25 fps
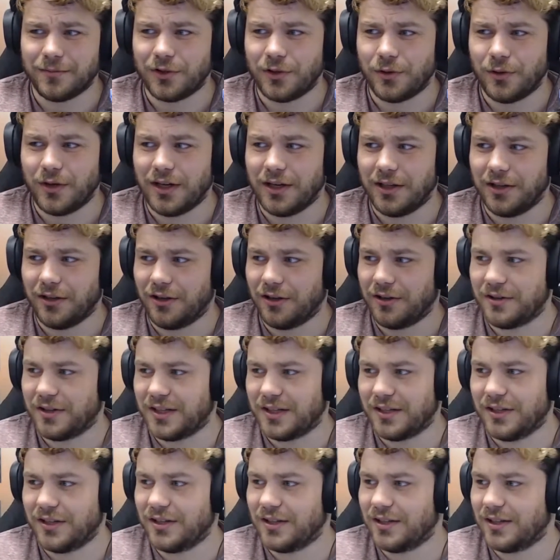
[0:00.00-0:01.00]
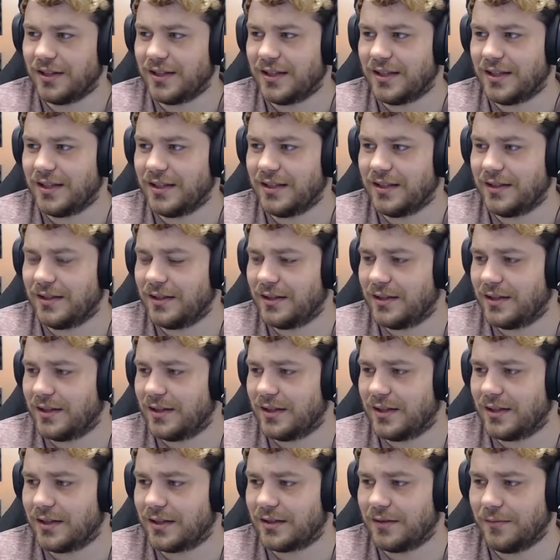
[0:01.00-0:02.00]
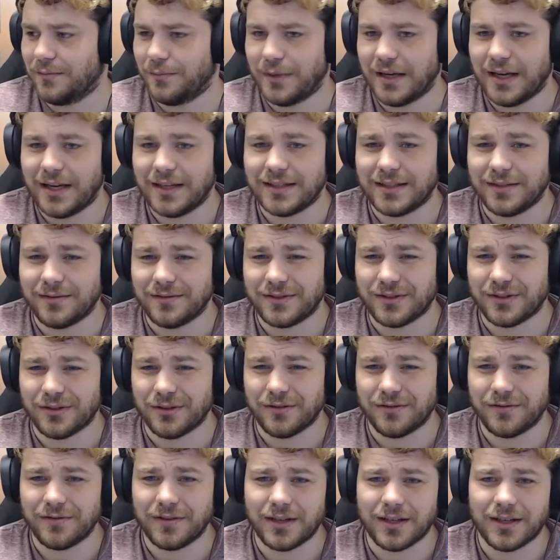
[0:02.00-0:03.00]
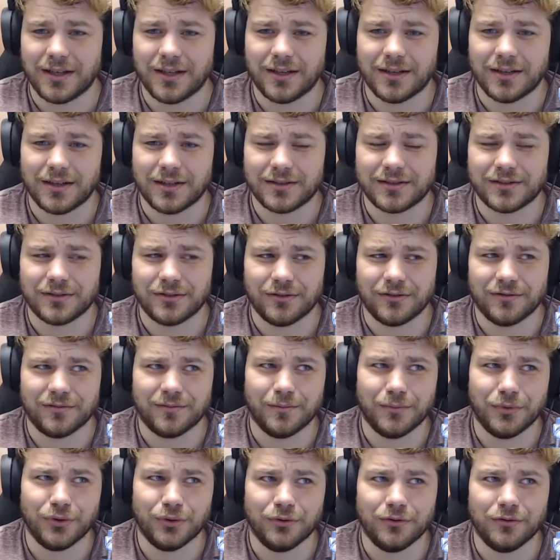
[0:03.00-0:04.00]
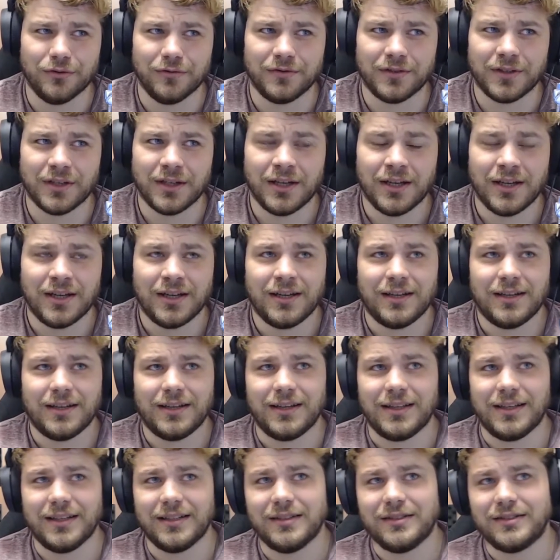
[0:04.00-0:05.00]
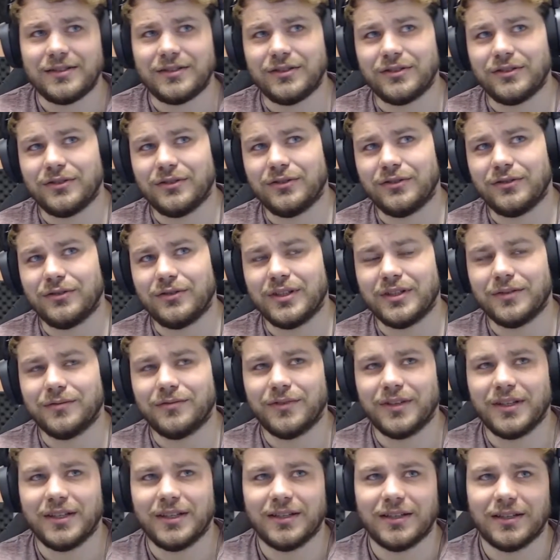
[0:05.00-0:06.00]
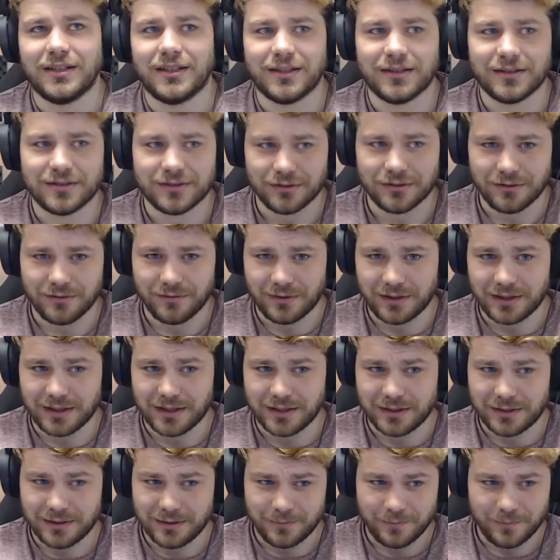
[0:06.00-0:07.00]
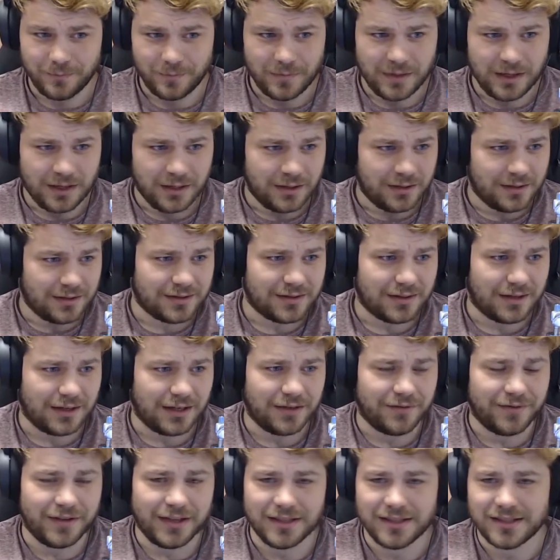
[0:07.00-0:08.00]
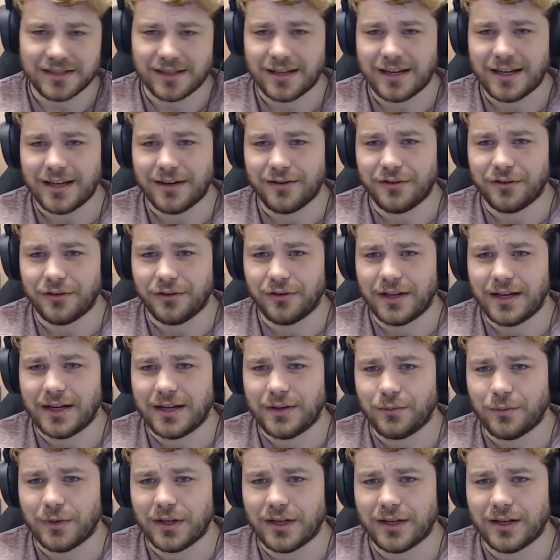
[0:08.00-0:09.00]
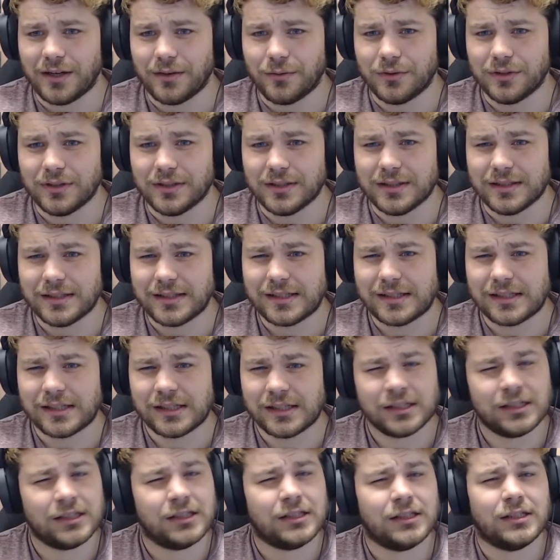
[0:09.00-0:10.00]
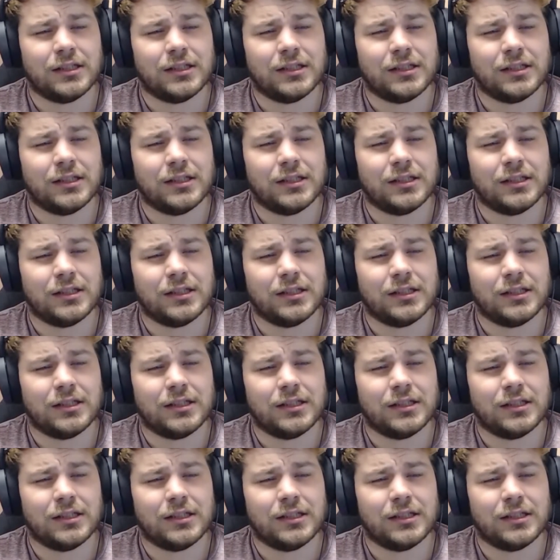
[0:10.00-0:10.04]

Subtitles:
quite a lot of the early competitive stuff, and I sort of moved into the arena sort of like side of it and Slayer and all that when I was